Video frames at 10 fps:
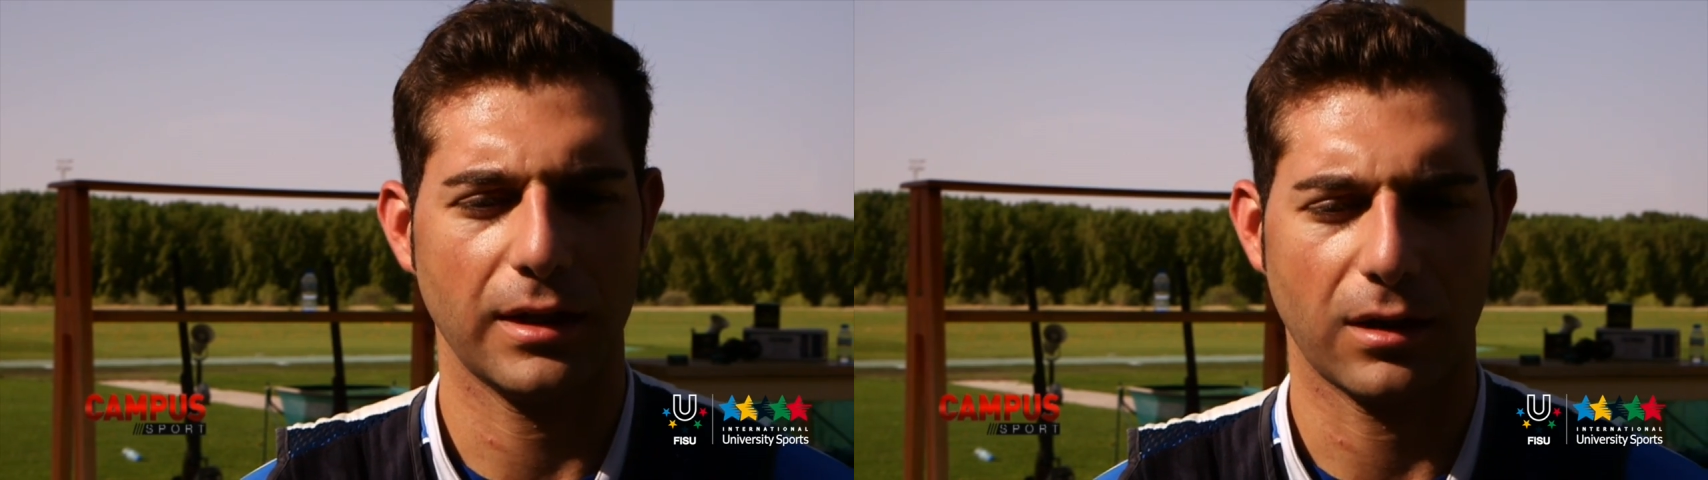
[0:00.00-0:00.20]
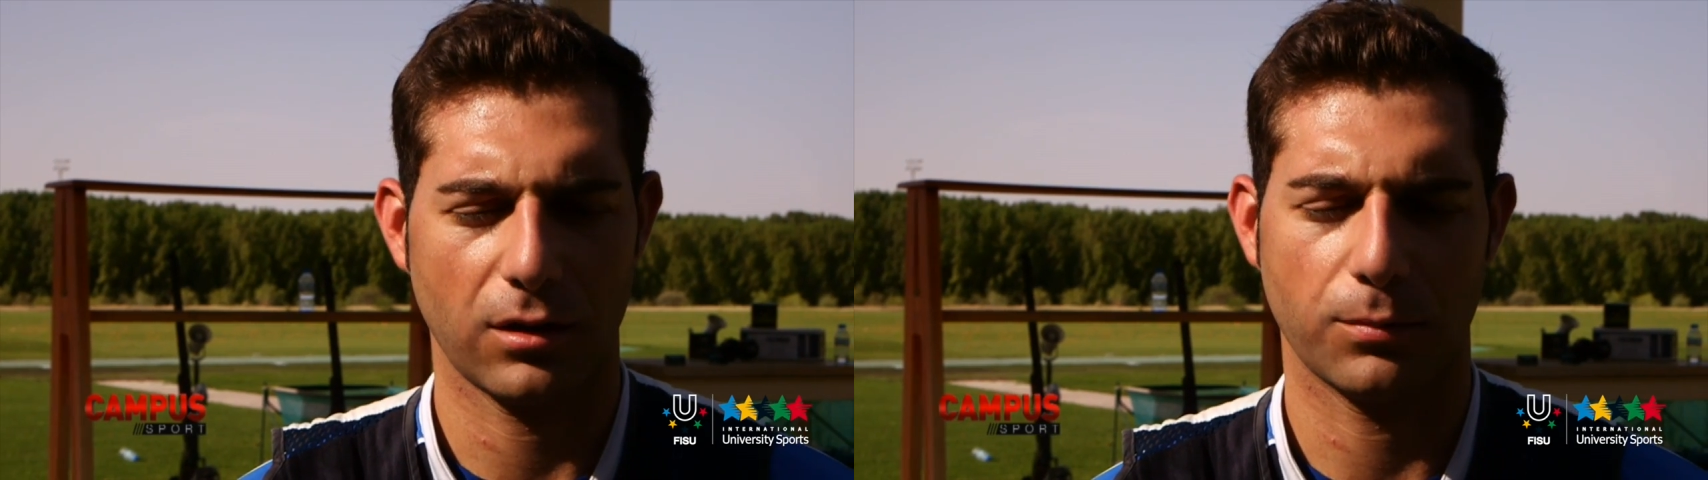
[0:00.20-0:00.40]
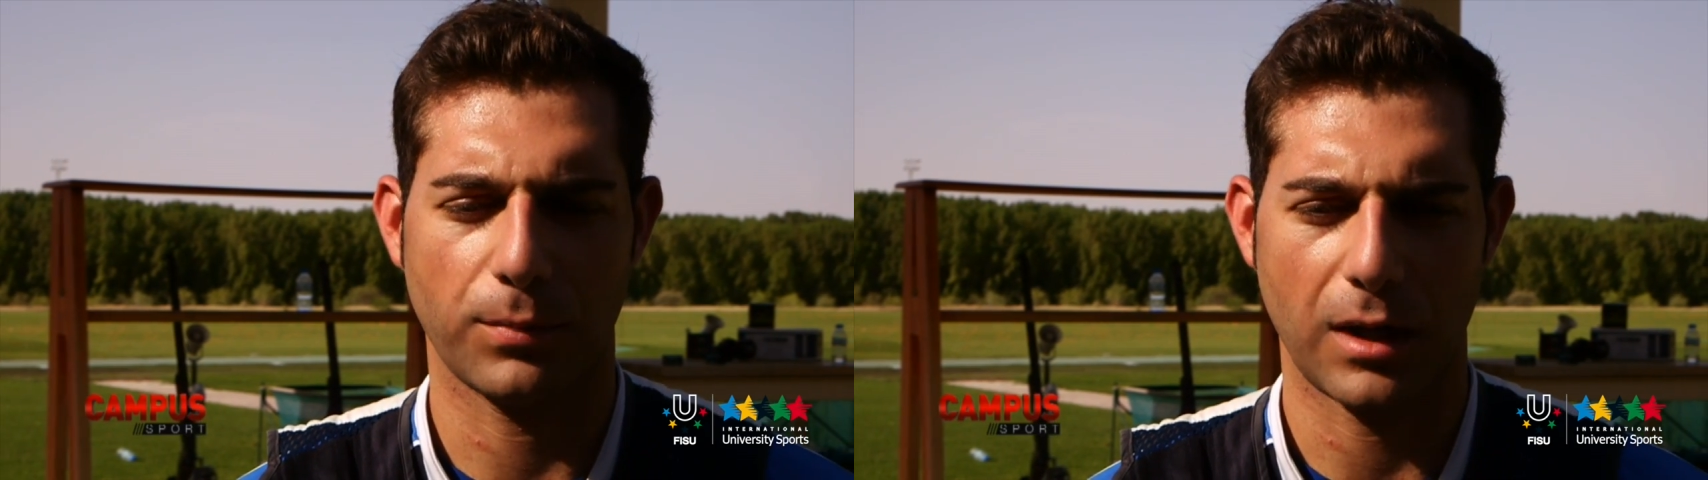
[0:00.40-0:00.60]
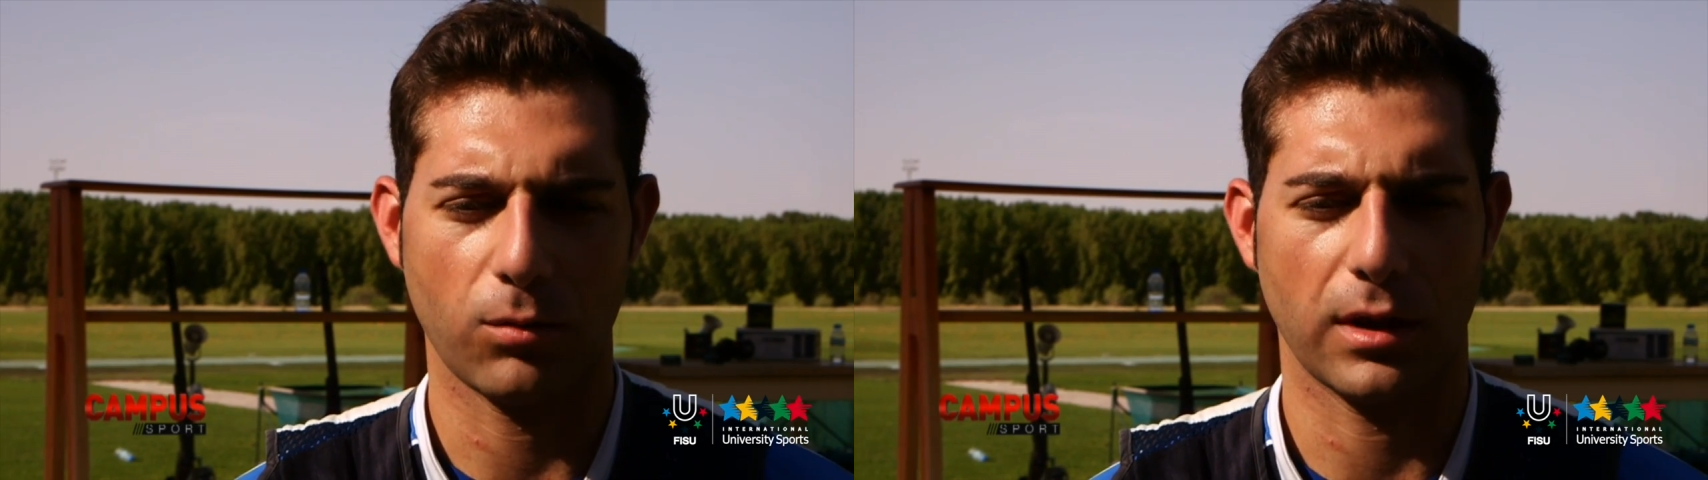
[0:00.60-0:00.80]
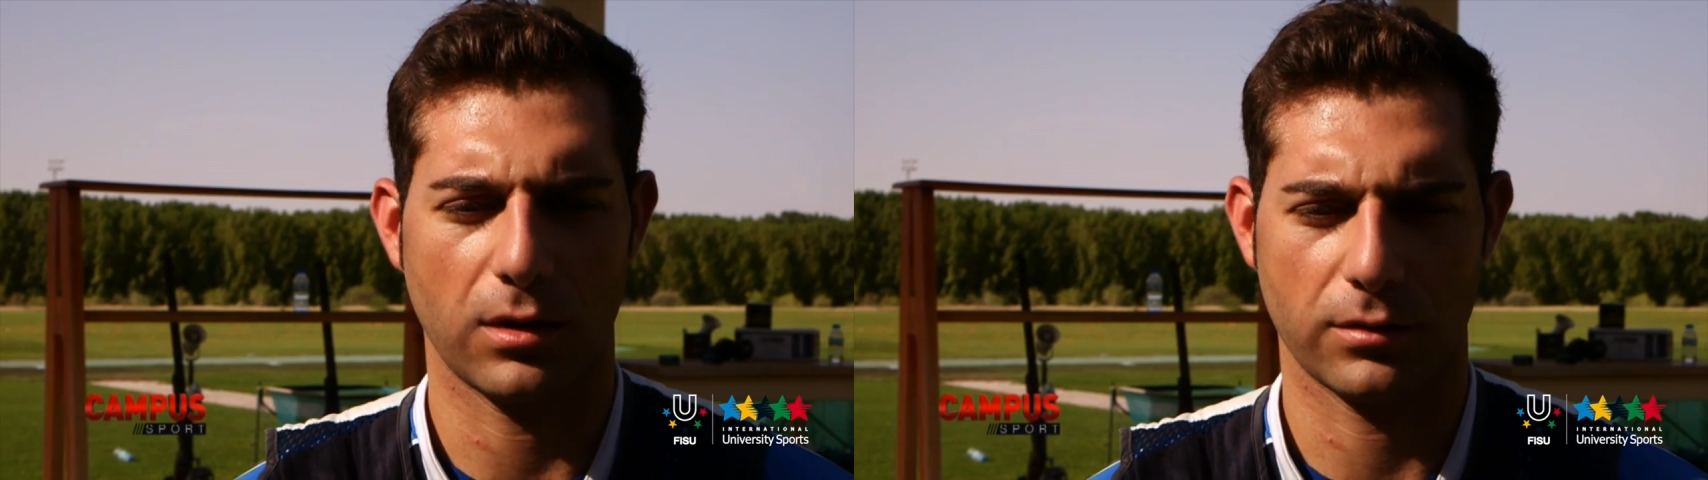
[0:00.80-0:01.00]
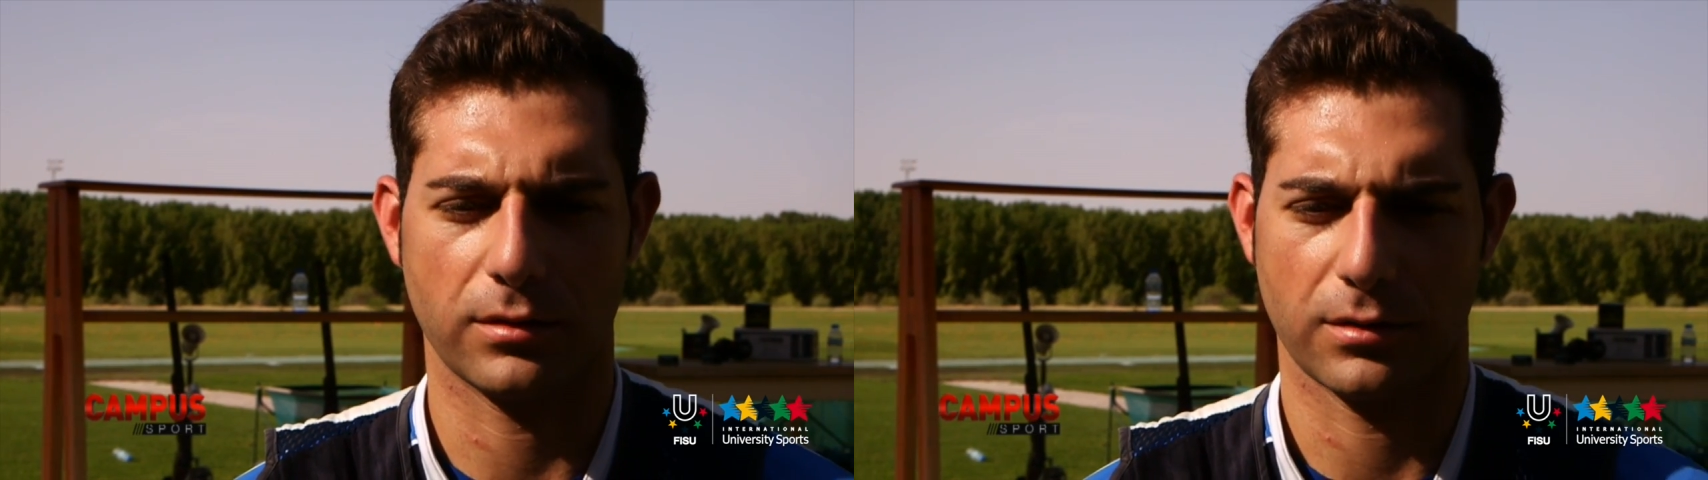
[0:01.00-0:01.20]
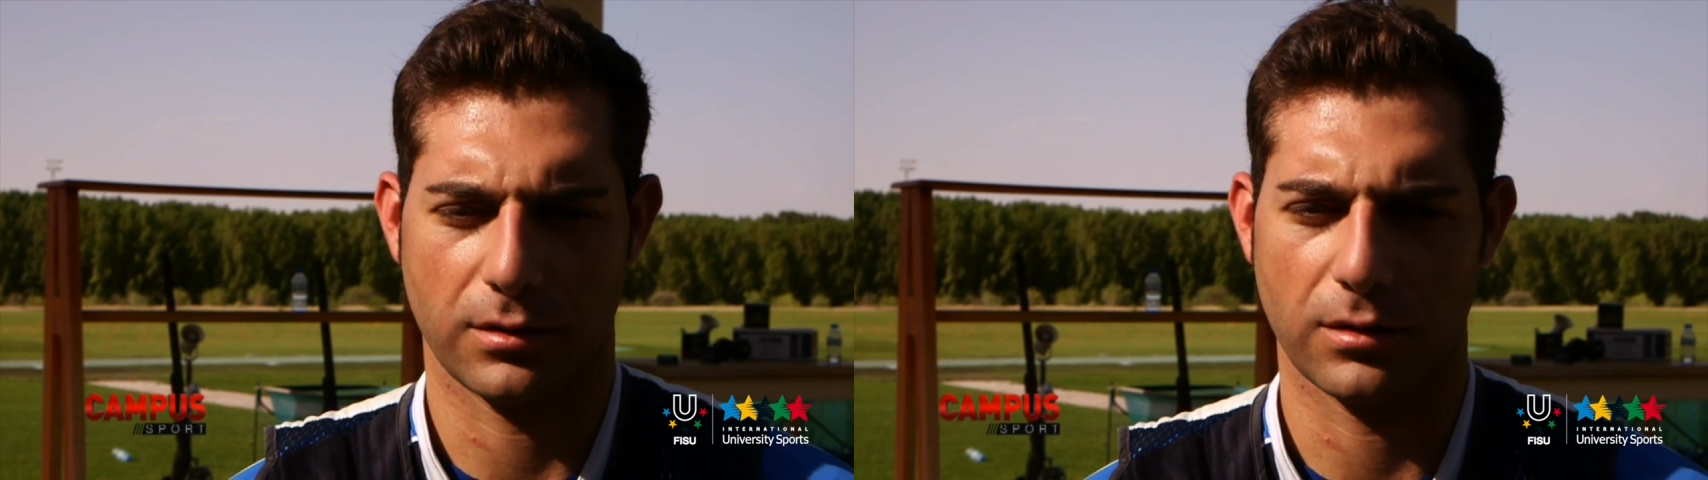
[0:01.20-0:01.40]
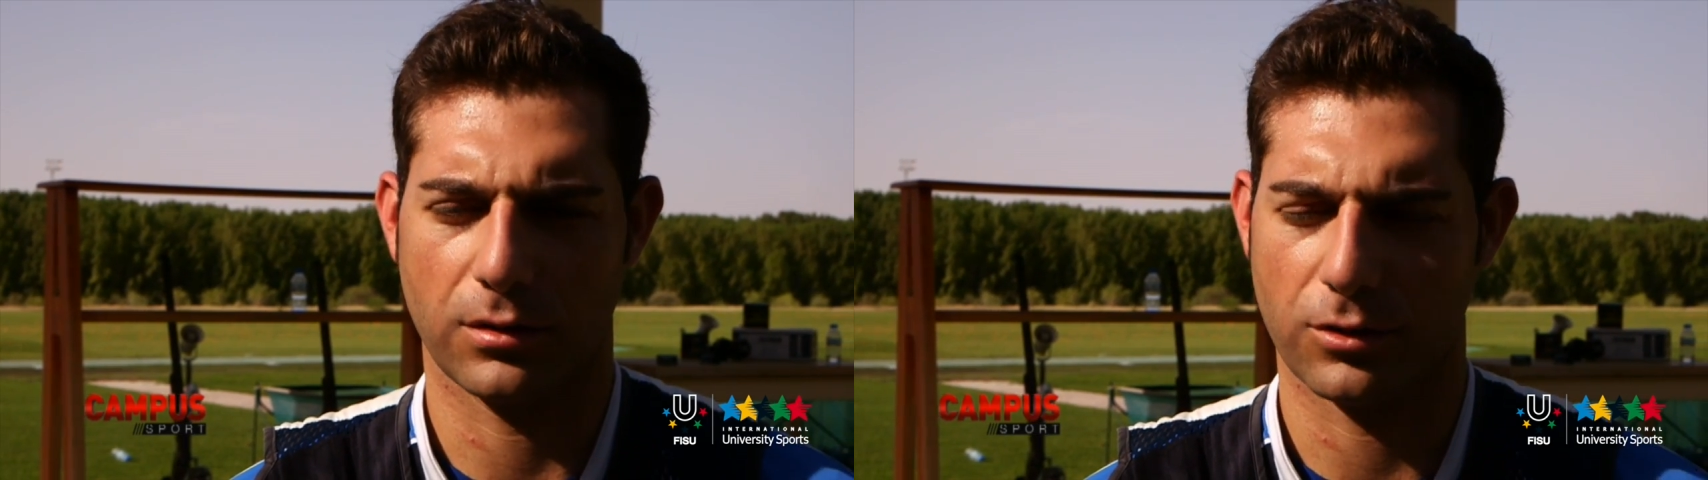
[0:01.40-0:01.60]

take a lot of power, a lot uh,